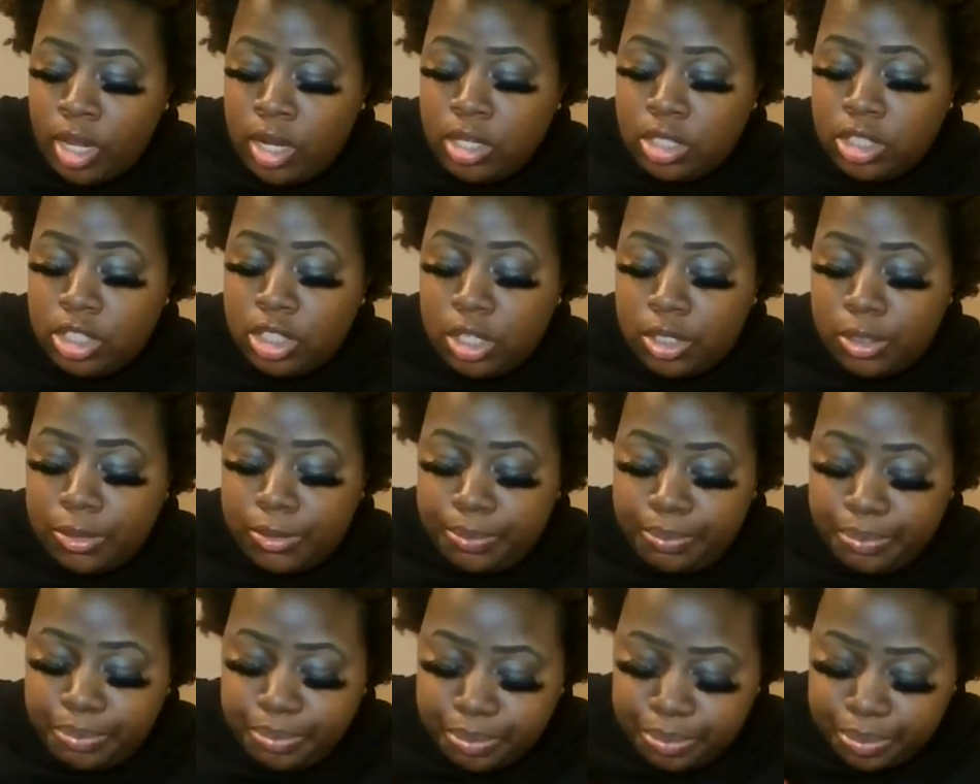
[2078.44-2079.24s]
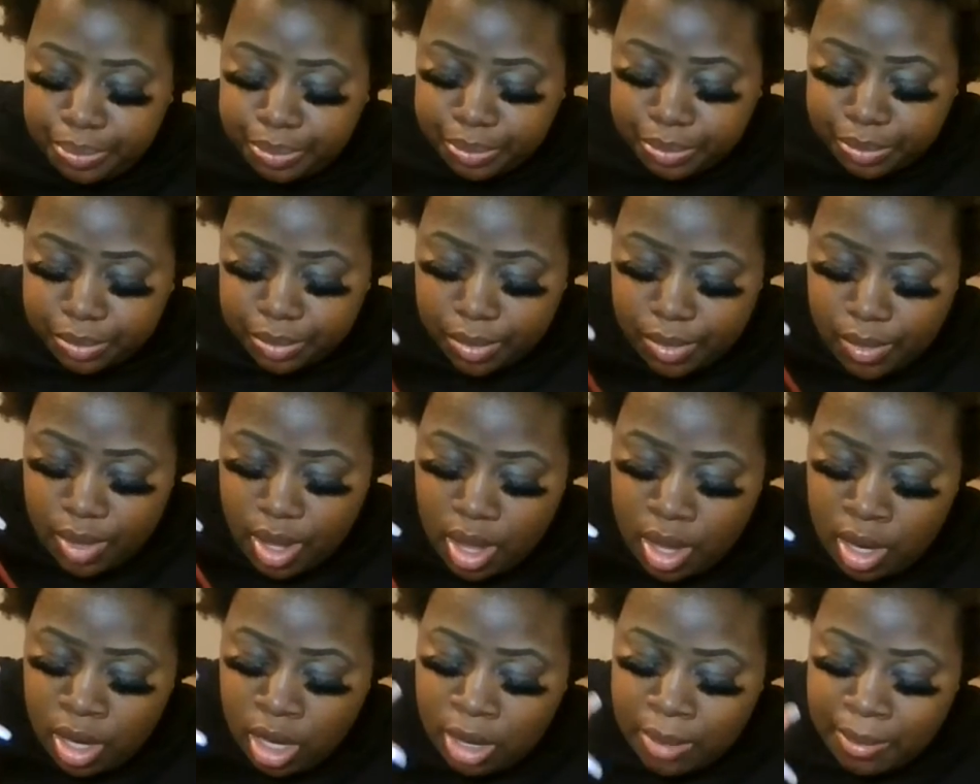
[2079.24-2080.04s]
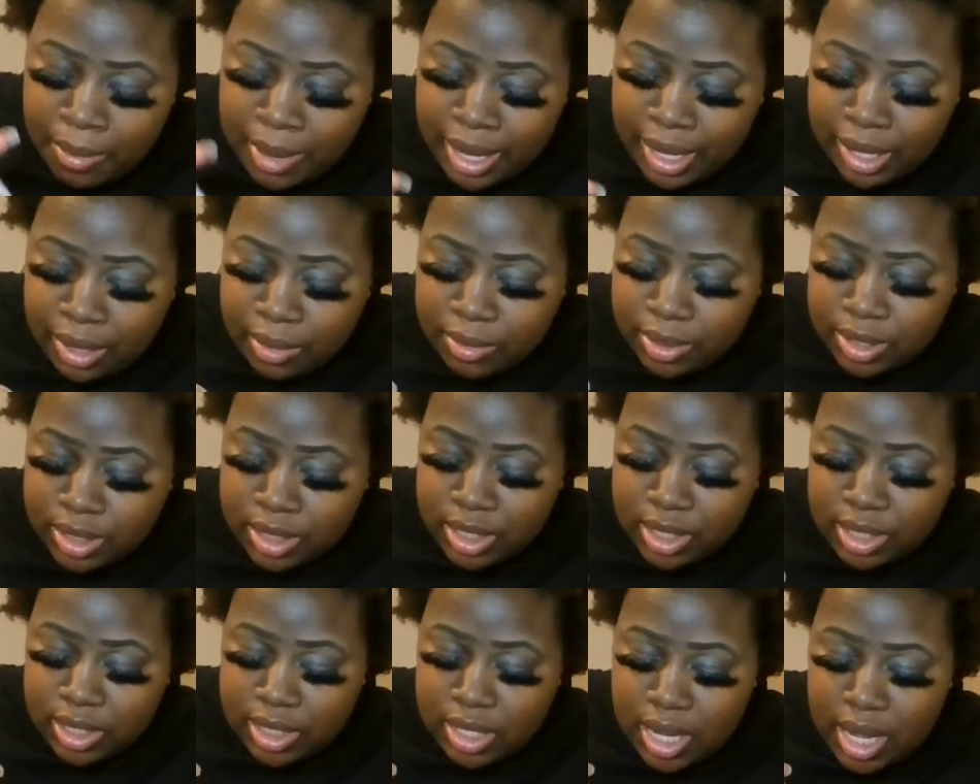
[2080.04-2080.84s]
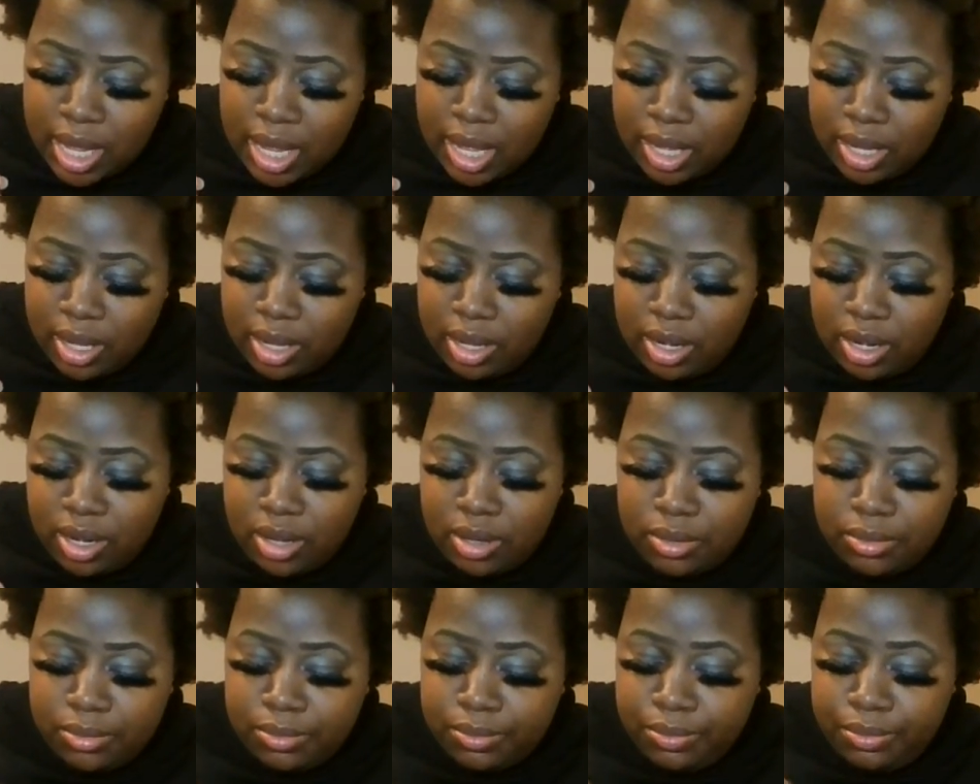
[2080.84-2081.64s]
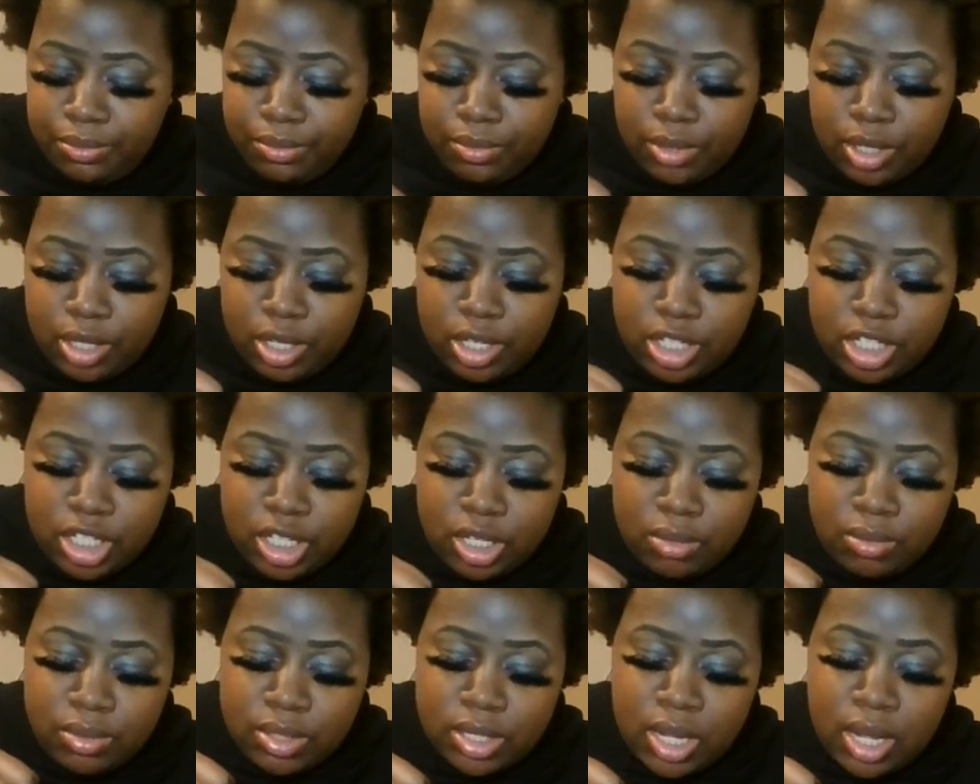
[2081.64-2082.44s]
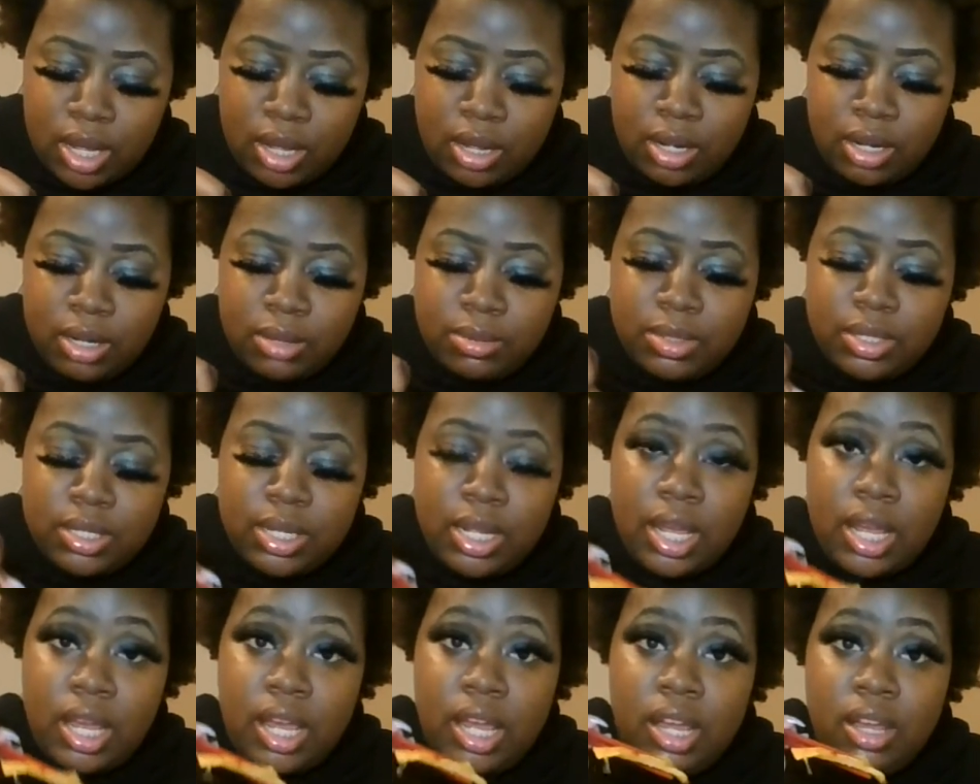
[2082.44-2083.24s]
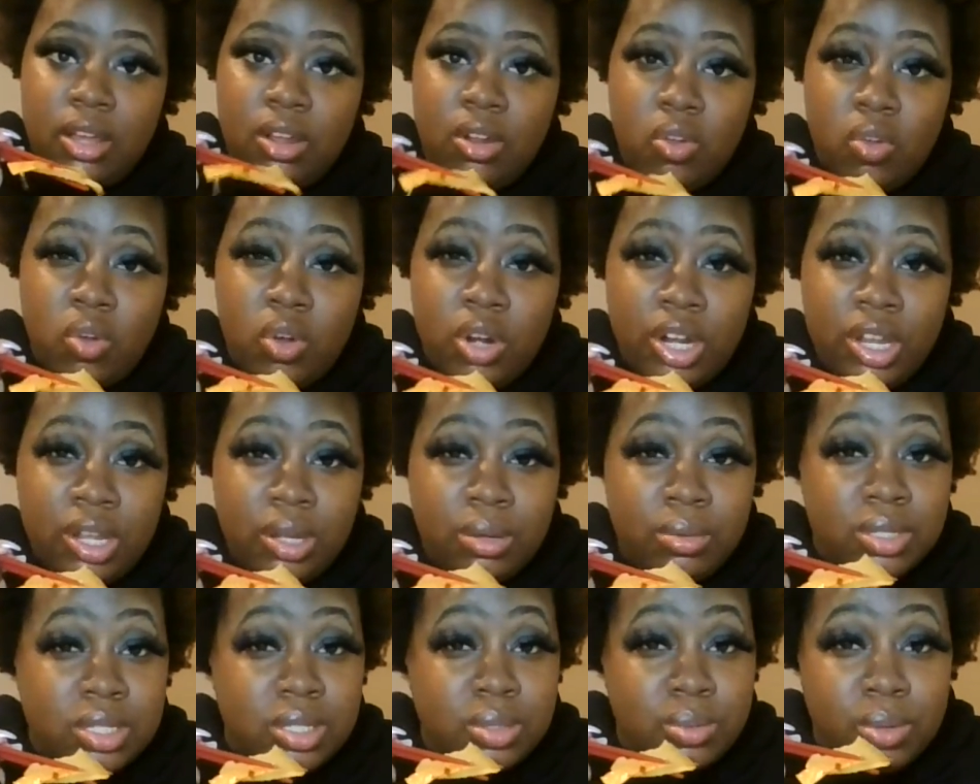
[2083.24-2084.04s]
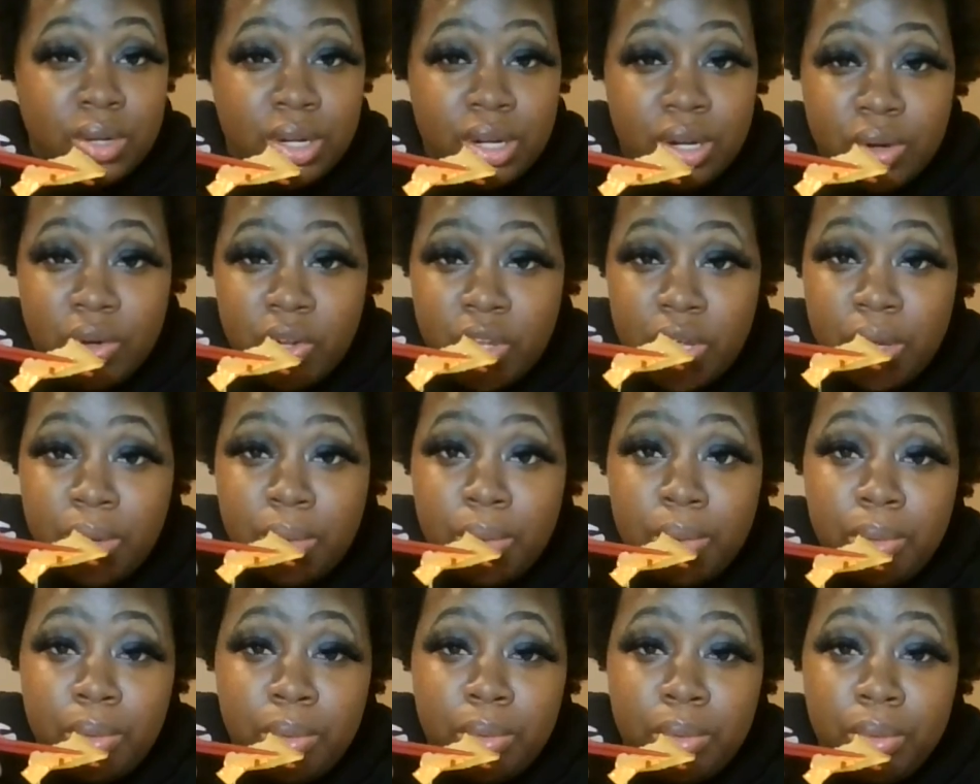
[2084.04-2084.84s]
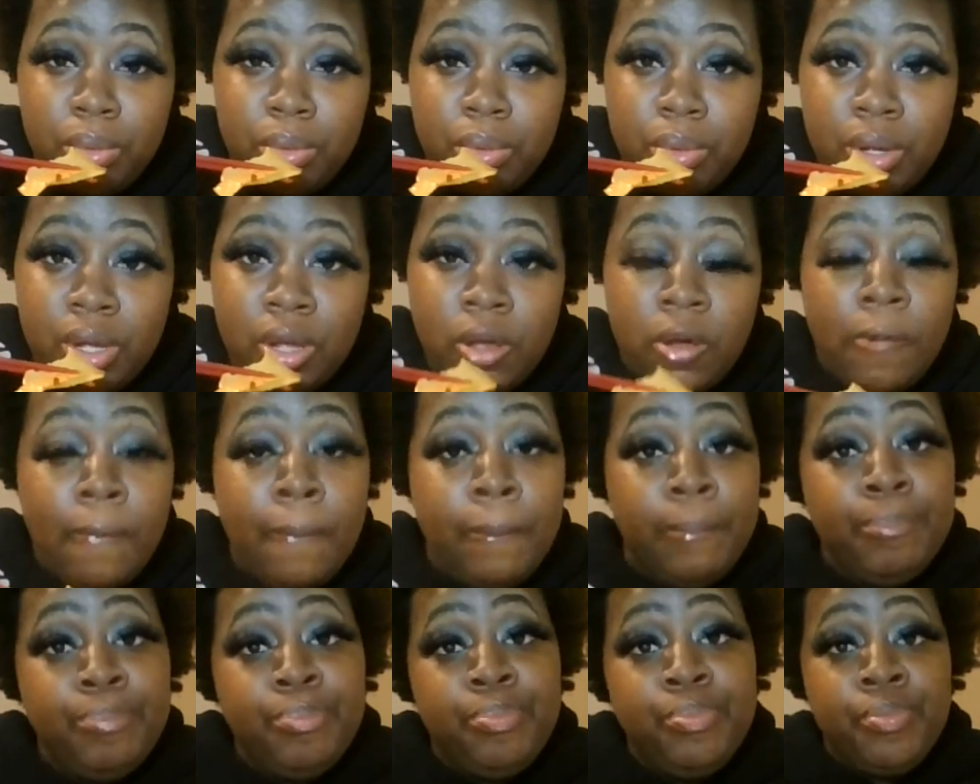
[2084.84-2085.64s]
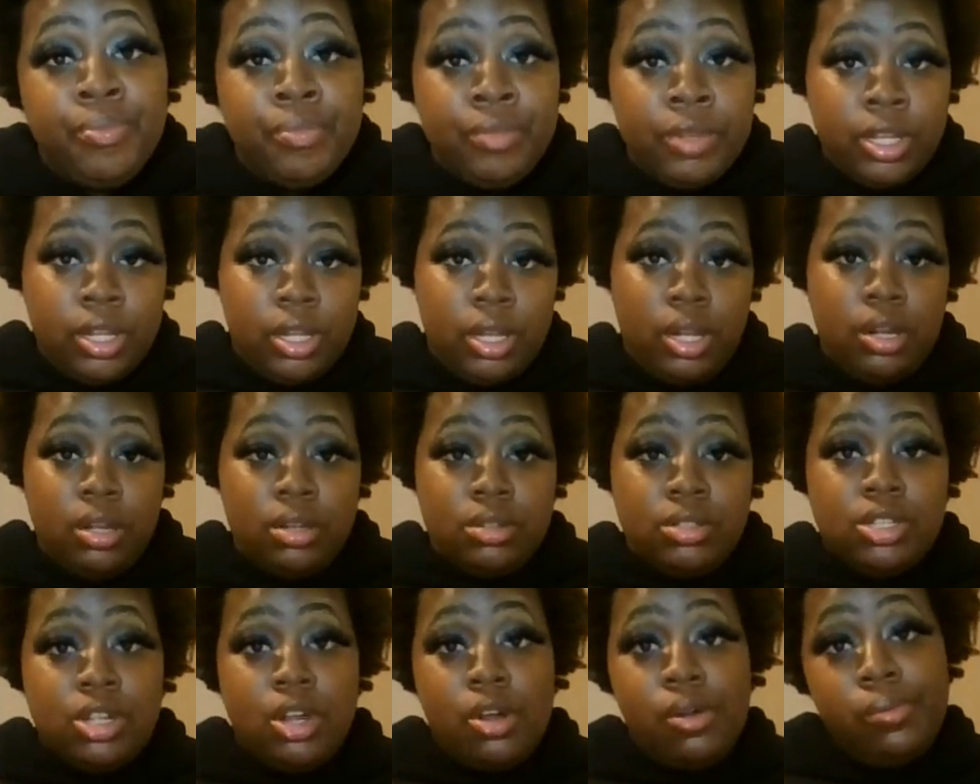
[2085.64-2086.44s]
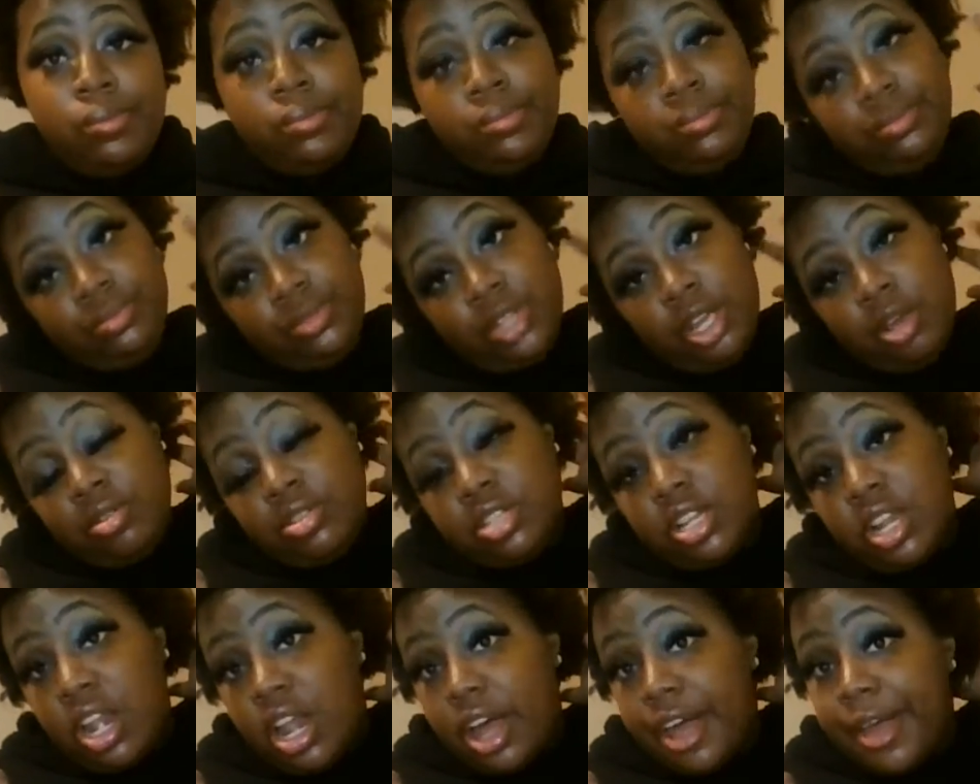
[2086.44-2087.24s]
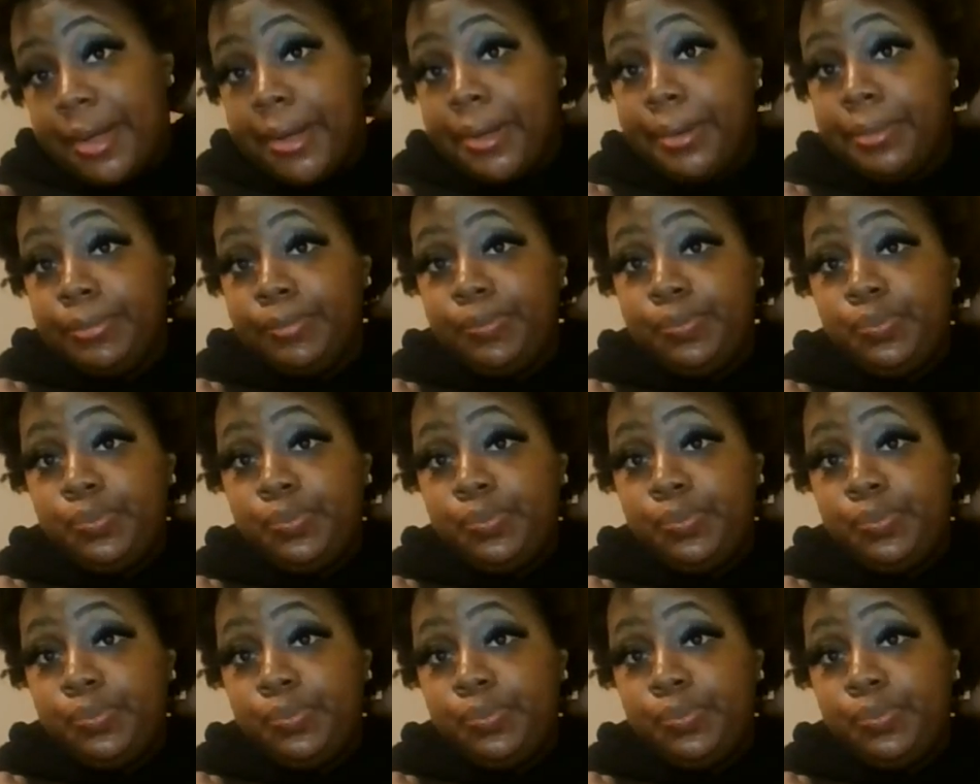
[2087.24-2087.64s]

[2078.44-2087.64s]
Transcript: So Kamiyah was just like, she was all upset. Gloria was worried, so it was a lot.